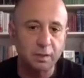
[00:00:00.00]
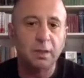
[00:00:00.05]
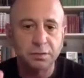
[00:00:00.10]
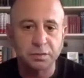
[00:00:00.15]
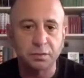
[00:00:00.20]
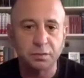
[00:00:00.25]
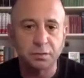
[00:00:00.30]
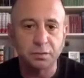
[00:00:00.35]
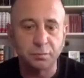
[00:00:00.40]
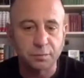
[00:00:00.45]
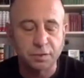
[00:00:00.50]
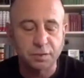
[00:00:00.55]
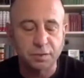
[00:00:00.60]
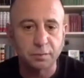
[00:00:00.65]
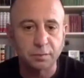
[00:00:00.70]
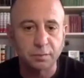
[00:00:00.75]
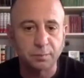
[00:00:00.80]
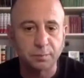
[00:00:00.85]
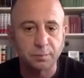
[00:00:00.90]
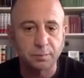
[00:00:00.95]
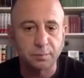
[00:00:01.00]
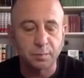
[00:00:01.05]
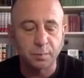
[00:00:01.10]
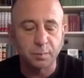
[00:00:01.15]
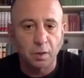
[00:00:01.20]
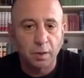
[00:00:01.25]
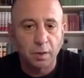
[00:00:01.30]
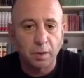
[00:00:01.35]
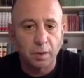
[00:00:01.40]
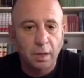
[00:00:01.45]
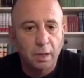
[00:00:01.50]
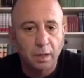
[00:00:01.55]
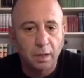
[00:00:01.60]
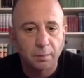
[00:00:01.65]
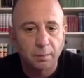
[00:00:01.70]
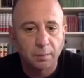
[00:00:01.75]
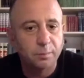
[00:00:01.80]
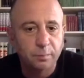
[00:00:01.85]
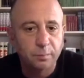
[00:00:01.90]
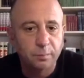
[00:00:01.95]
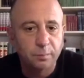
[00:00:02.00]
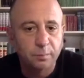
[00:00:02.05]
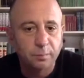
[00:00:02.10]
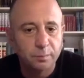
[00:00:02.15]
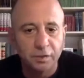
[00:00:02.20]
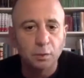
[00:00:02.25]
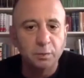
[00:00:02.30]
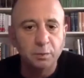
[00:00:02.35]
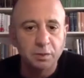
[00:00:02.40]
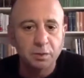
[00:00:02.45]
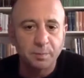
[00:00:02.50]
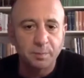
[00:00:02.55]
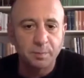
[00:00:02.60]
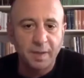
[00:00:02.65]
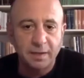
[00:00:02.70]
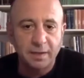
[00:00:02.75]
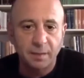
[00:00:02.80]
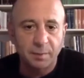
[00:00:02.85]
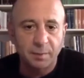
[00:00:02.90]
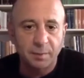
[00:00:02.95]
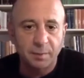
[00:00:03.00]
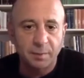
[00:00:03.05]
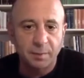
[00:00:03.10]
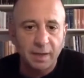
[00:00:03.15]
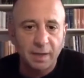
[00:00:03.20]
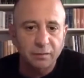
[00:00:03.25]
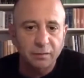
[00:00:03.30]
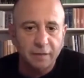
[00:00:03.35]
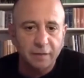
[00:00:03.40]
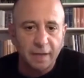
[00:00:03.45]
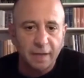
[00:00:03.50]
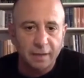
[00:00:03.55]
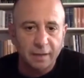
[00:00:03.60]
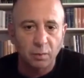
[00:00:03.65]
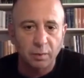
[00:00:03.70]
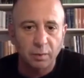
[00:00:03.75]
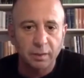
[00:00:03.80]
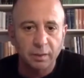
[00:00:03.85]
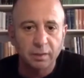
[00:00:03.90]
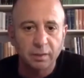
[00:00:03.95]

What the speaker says: to deal with the pandemic. How's that going?